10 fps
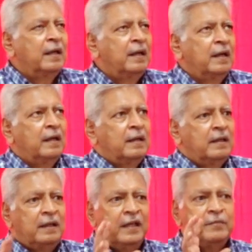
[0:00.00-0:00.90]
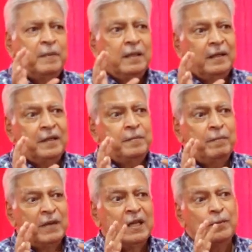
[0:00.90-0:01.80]
Uh, let me let me
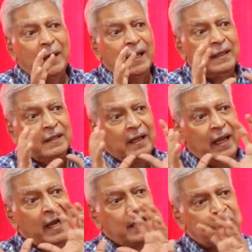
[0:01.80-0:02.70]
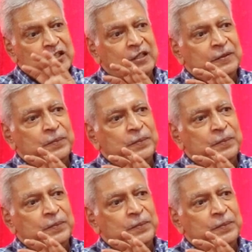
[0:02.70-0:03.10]
begin by the last